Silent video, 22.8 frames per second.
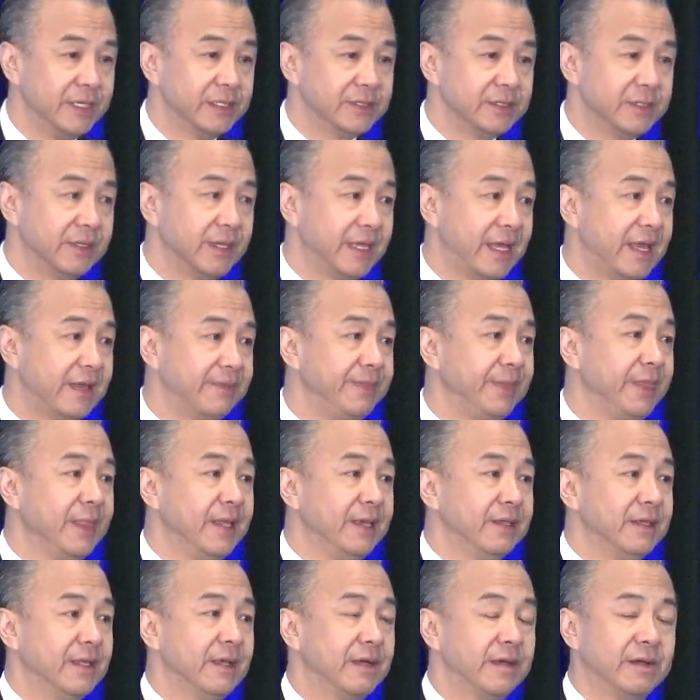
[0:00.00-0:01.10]
So again,
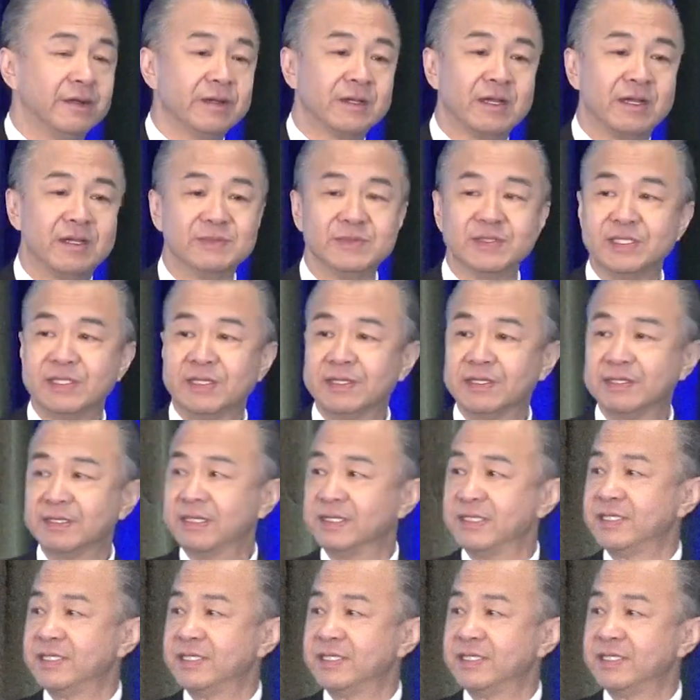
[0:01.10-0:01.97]
that all comes in